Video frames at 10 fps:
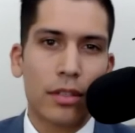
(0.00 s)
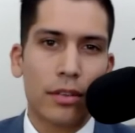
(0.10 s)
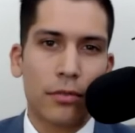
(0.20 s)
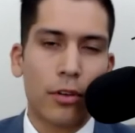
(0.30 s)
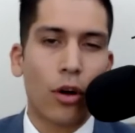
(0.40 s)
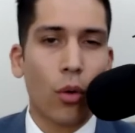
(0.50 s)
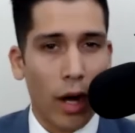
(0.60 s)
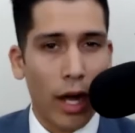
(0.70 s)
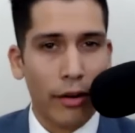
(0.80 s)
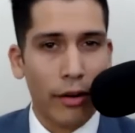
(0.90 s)
for
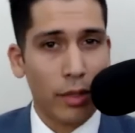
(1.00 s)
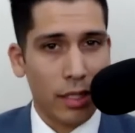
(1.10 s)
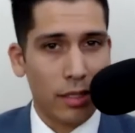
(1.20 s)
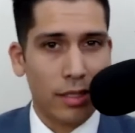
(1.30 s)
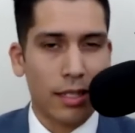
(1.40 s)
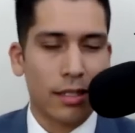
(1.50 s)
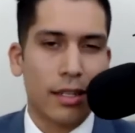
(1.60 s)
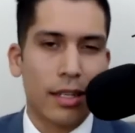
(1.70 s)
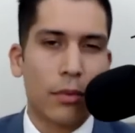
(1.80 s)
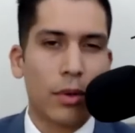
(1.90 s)
acquiring real estate.
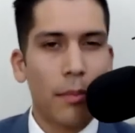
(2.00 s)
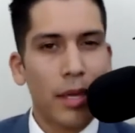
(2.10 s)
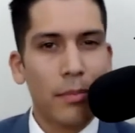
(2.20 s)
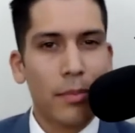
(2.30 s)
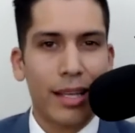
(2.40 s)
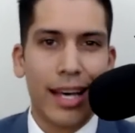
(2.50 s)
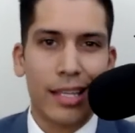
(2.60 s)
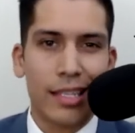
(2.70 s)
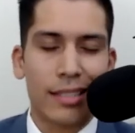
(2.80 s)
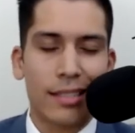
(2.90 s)
And what I mean by that
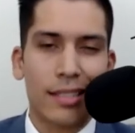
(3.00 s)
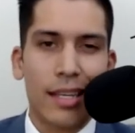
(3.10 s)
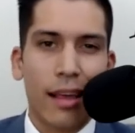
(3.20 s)
is